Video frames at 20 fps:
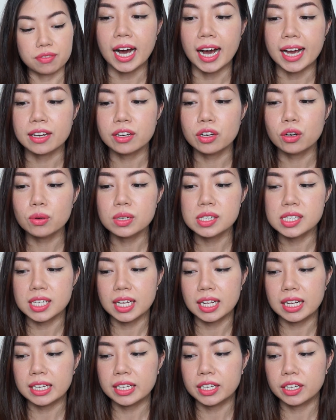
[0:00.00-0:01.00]
I know it's
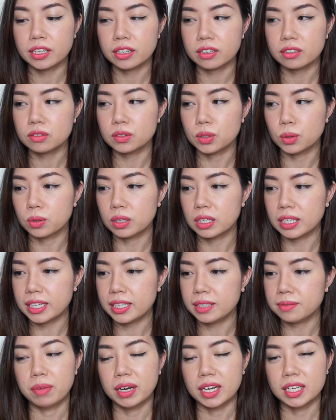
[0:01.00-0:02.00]
selling here
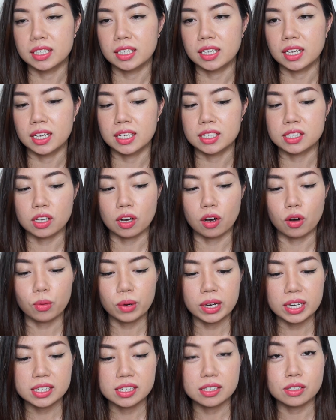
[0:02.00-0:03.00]
locally, but it's
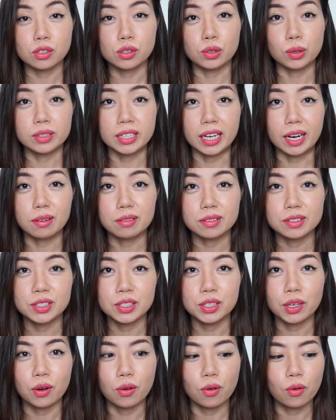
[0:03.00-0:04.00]
always sold out.
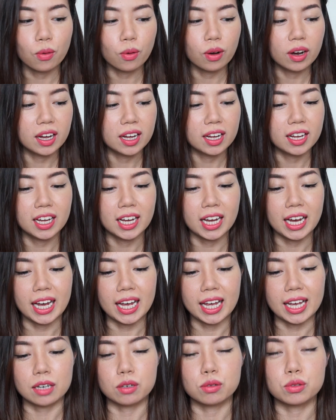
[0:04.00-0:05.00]
So I
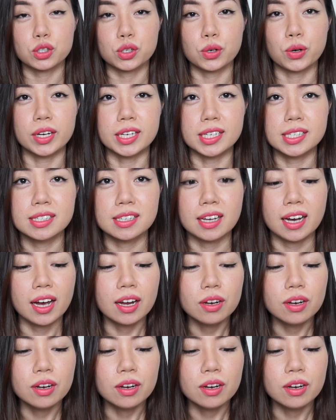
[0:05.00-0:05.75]
had no choice.